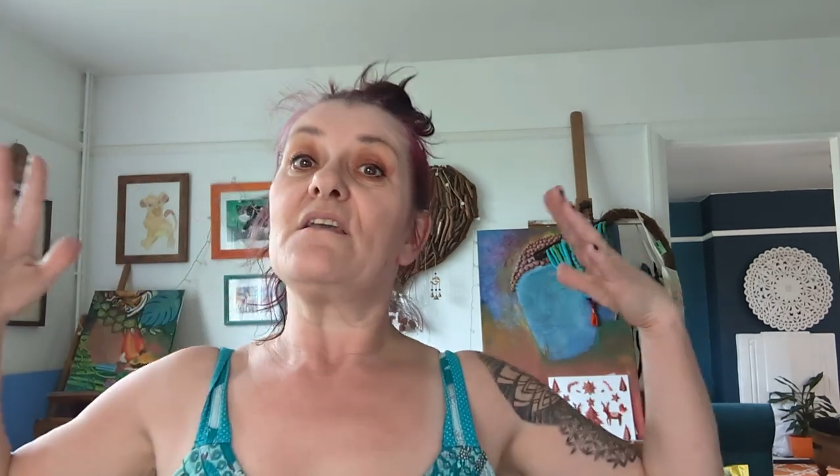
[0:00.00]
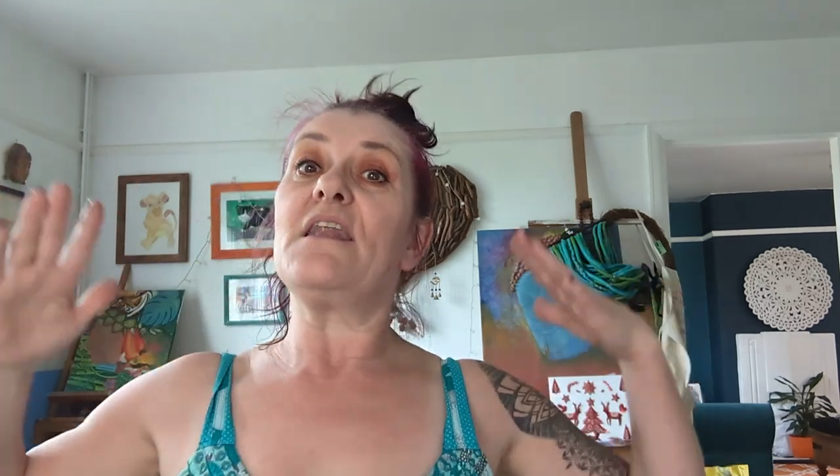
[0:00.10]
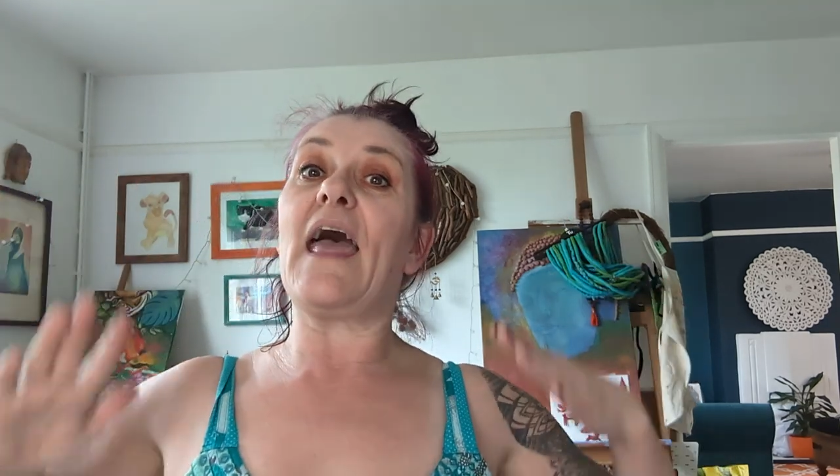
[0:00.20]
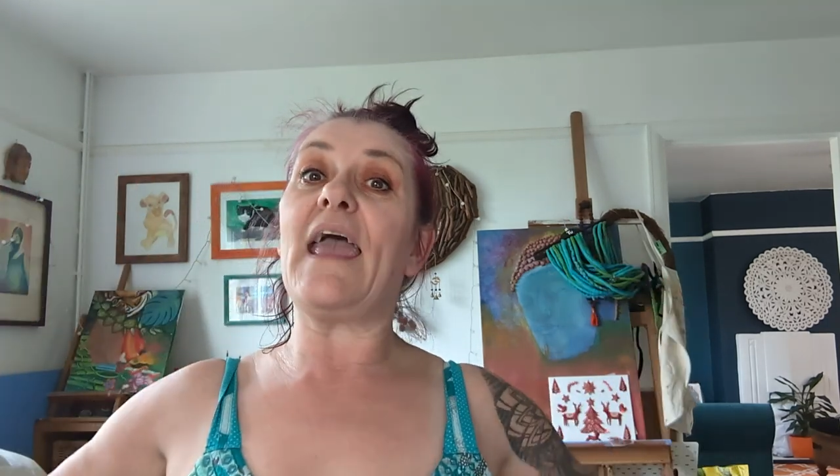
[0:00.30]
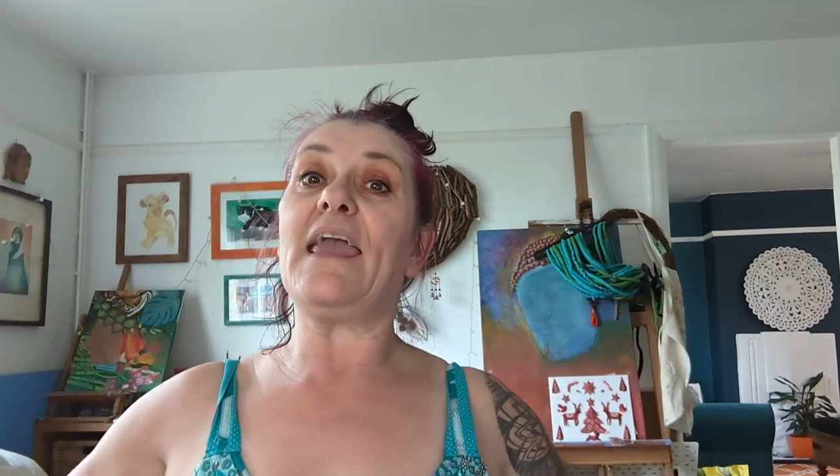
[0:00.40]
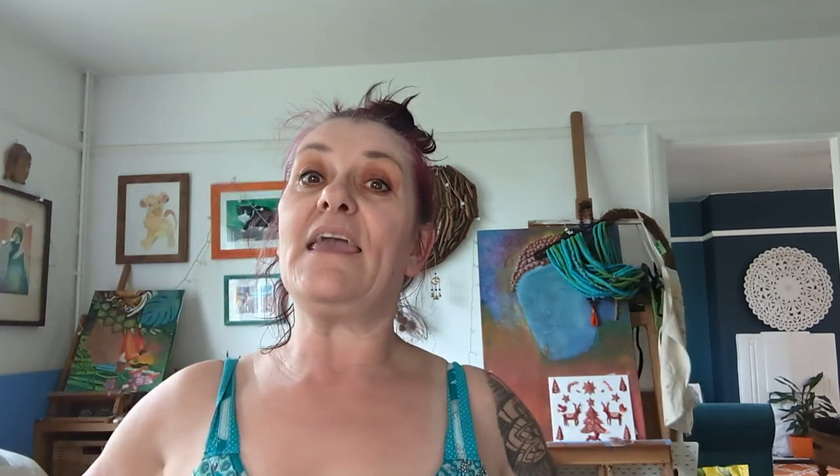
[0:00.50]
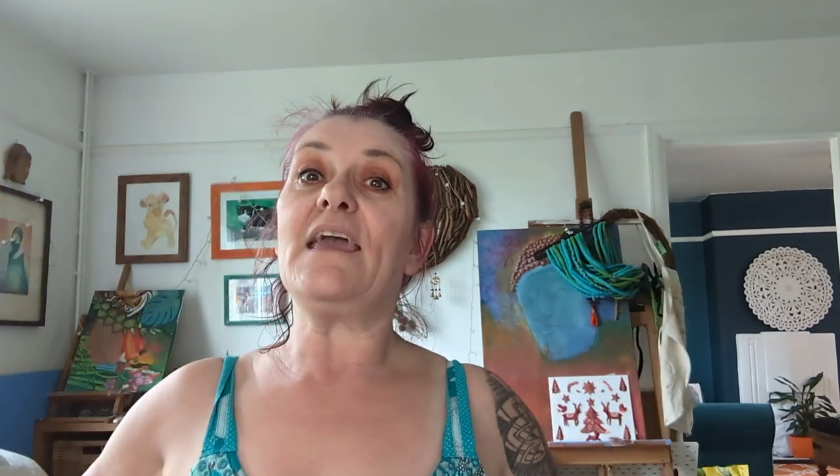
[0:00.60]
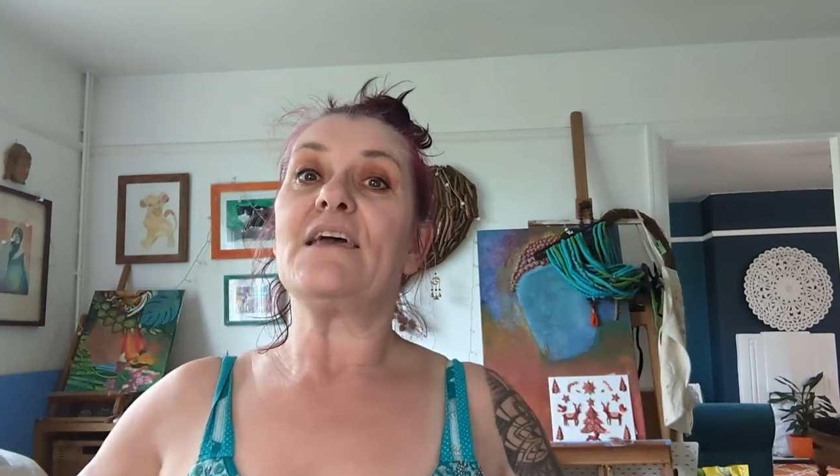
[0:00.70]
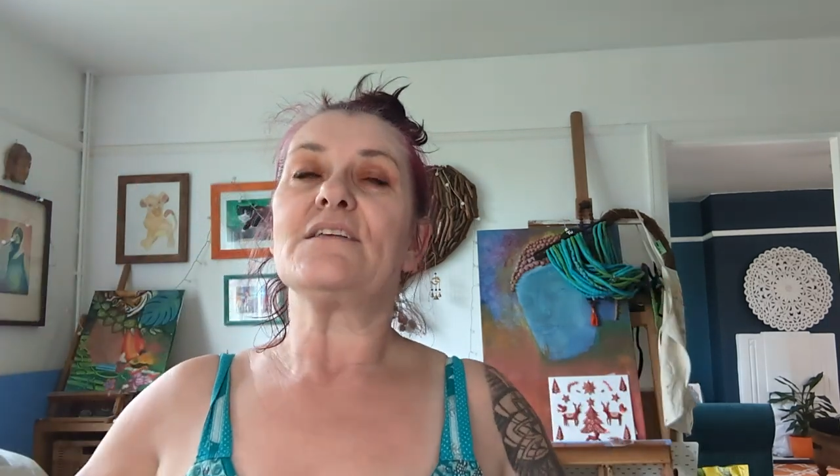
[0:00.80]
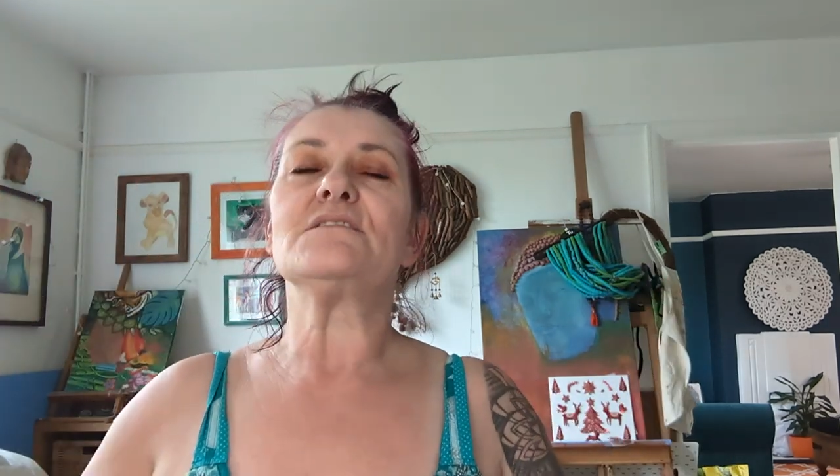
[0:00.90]

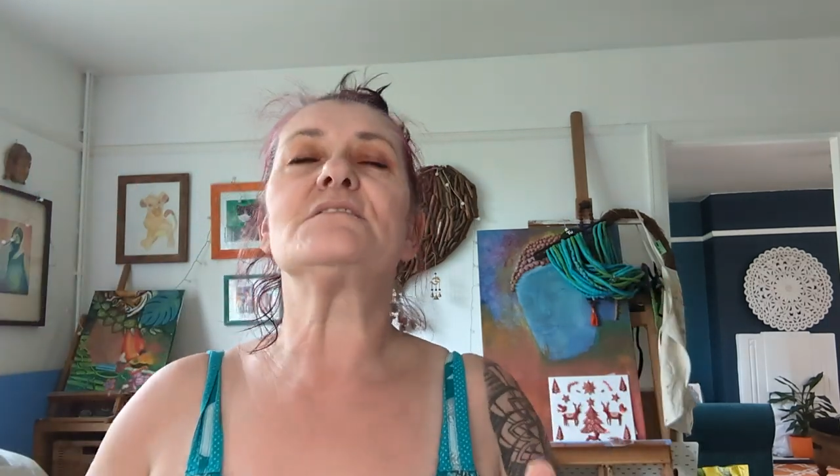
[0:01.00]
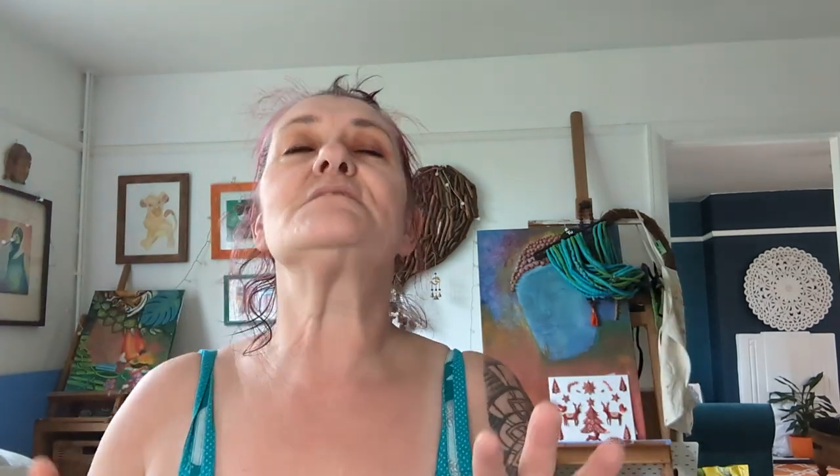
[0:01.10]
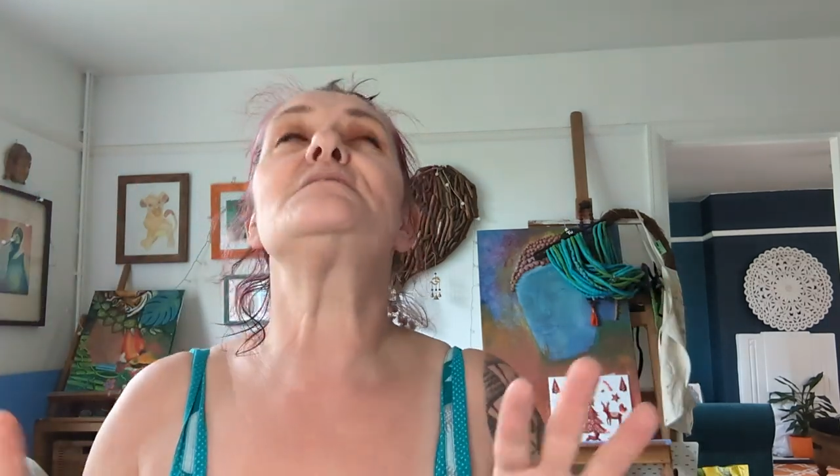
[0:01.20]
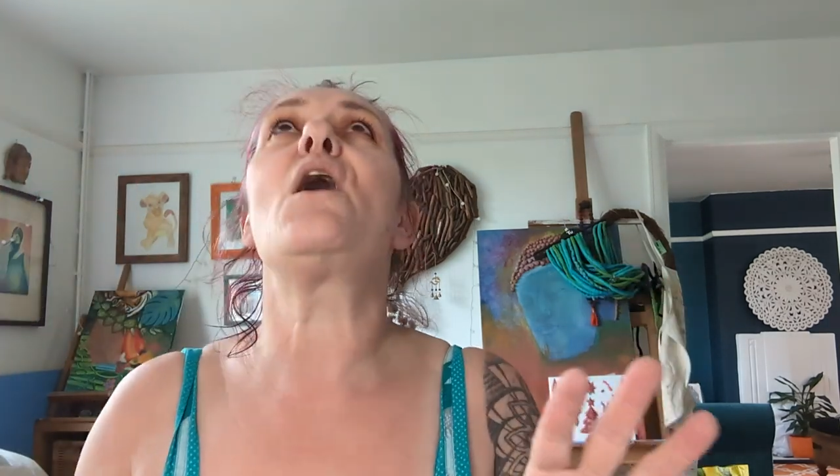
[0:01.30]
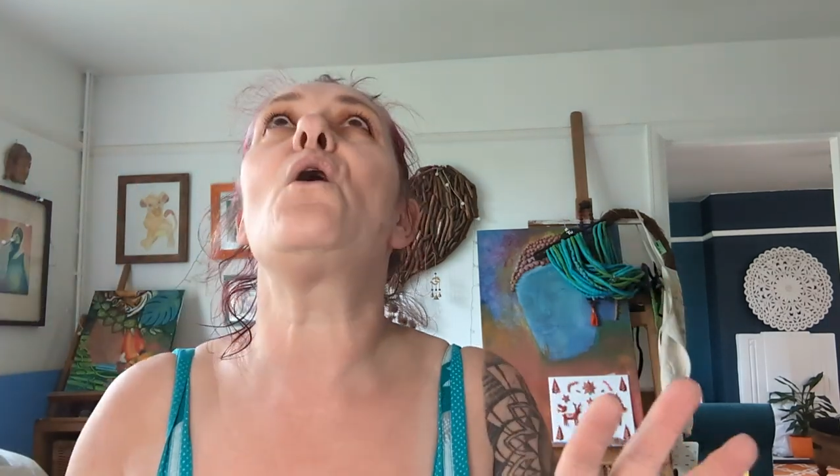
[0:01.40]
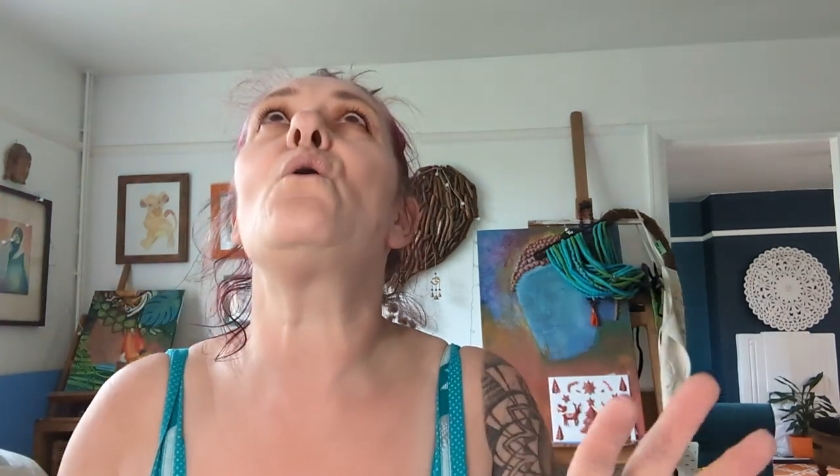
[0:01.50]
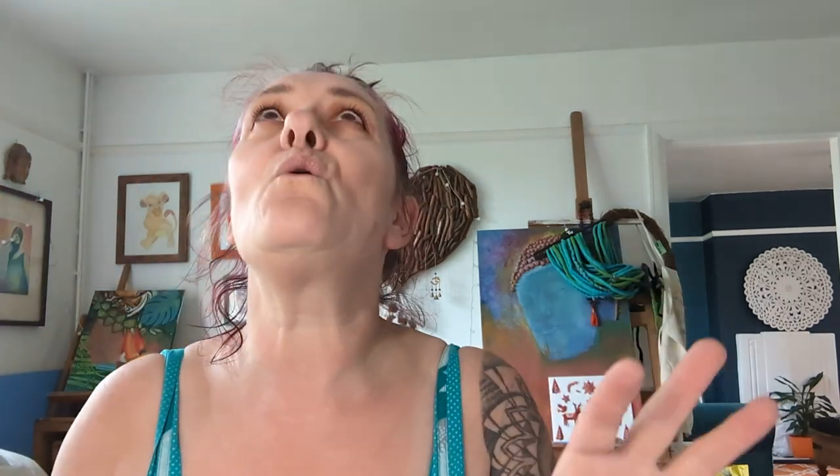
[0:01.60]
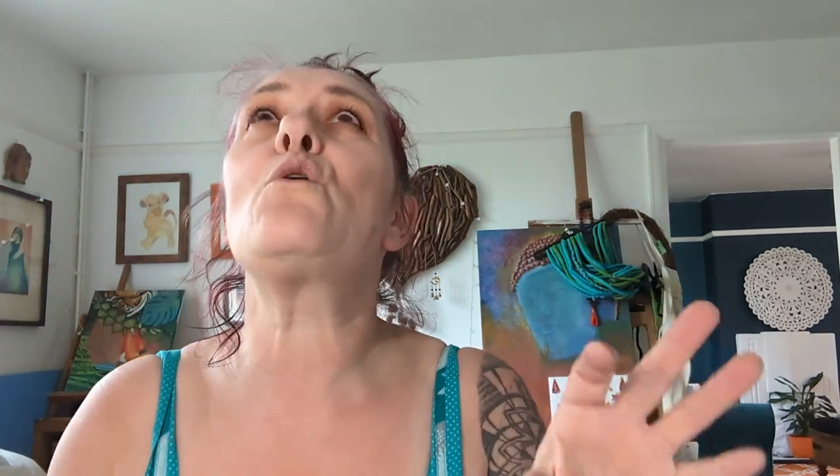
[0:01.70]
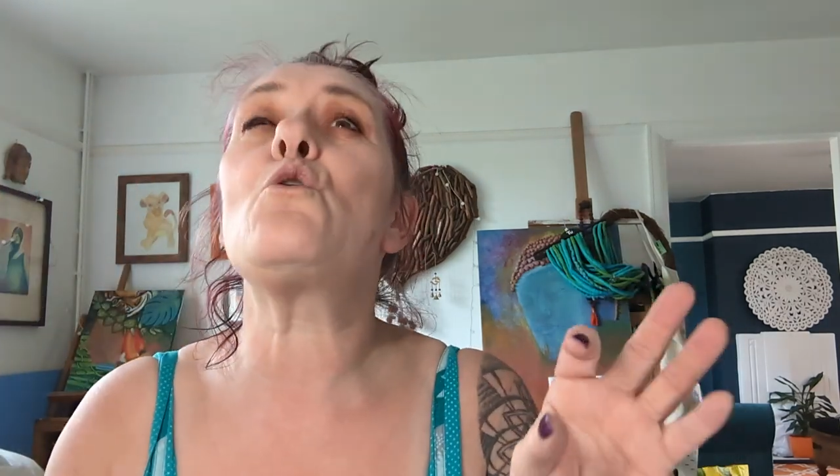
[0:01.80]
lay so